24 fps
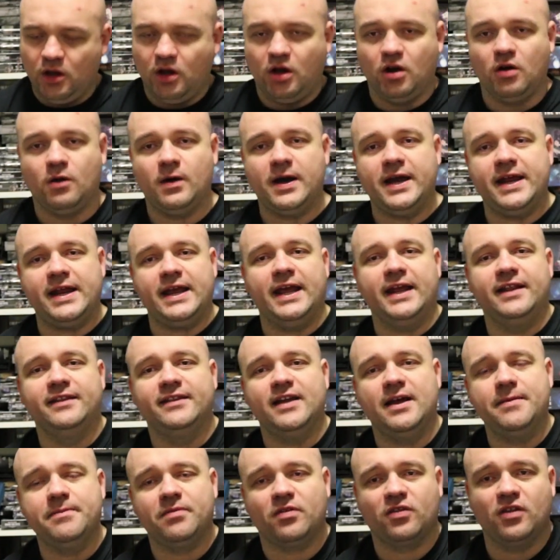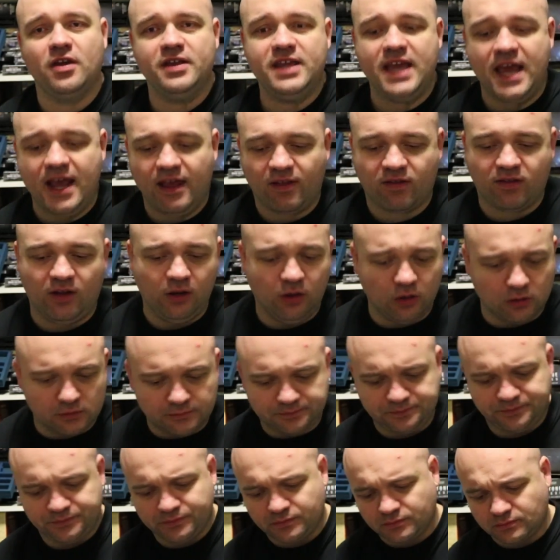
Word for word: All right, and um, so yeah, so look,